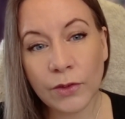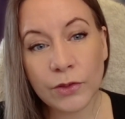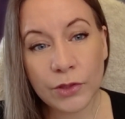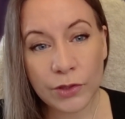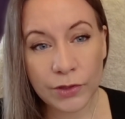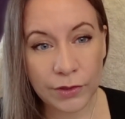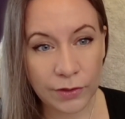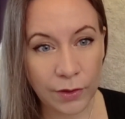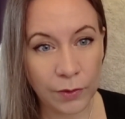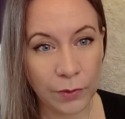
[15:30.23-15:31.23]

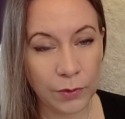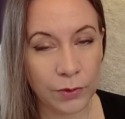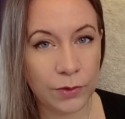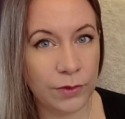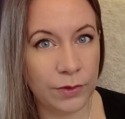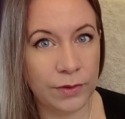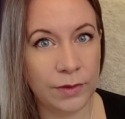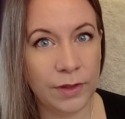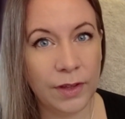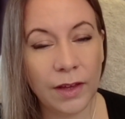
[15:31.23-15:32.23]
So,
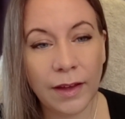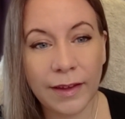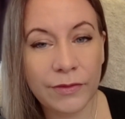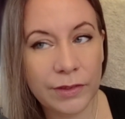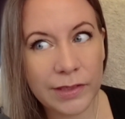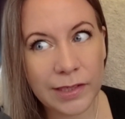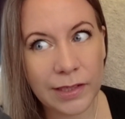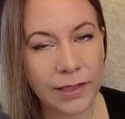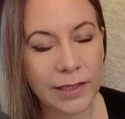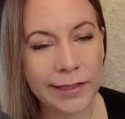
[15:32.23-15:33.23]
I feel
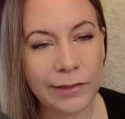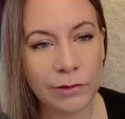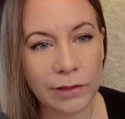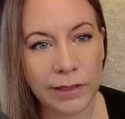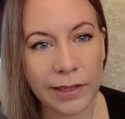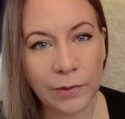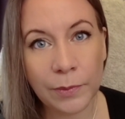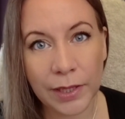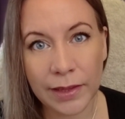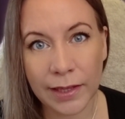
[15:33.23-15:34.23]
slightly called out
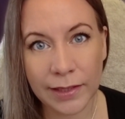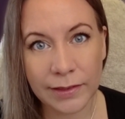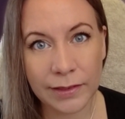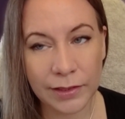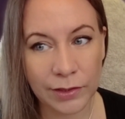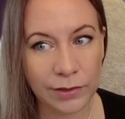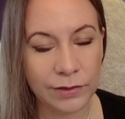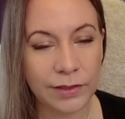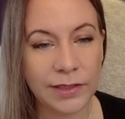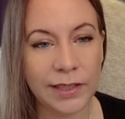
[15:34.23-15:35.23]
by that,
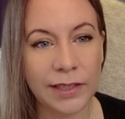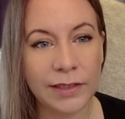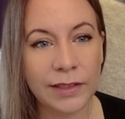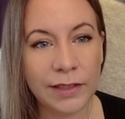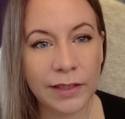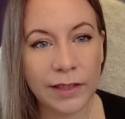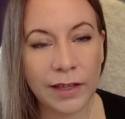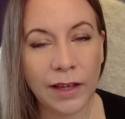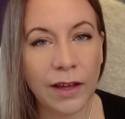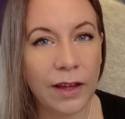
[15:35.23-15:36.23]
Tulsi.
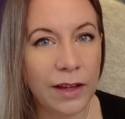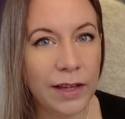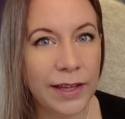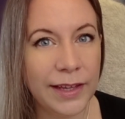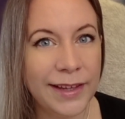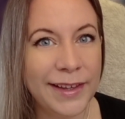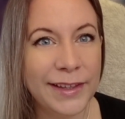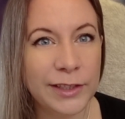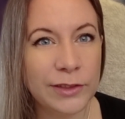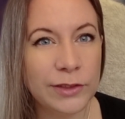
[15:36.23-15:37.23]
I
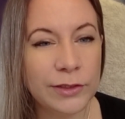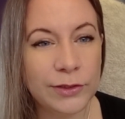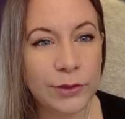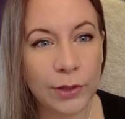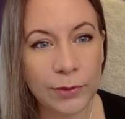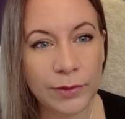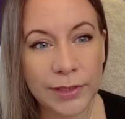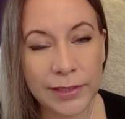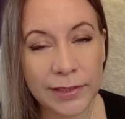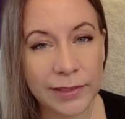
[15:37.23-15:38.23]

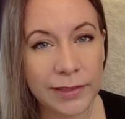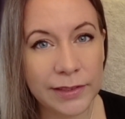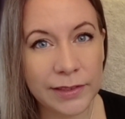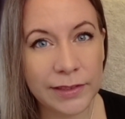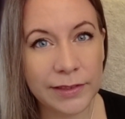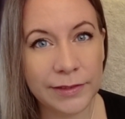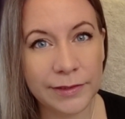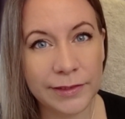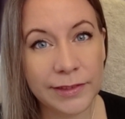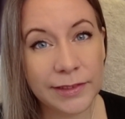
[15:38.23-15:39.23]
don't
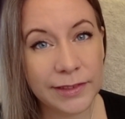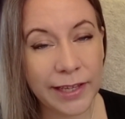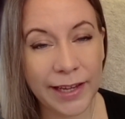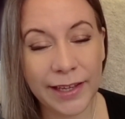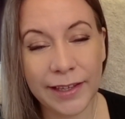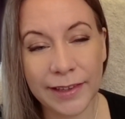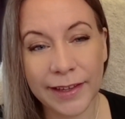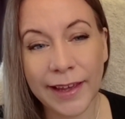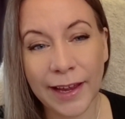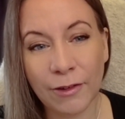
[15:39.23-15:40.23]
take the
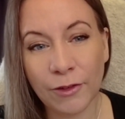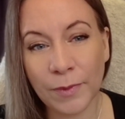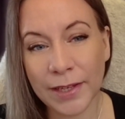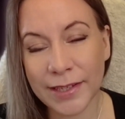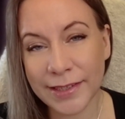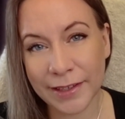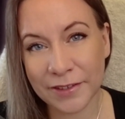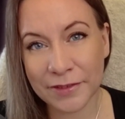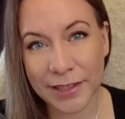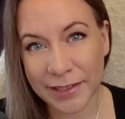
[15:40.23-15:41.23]
care of myself
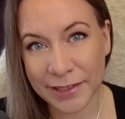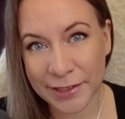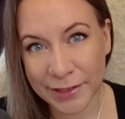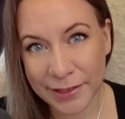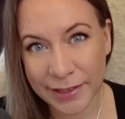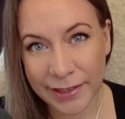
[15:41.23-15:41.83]
that I should,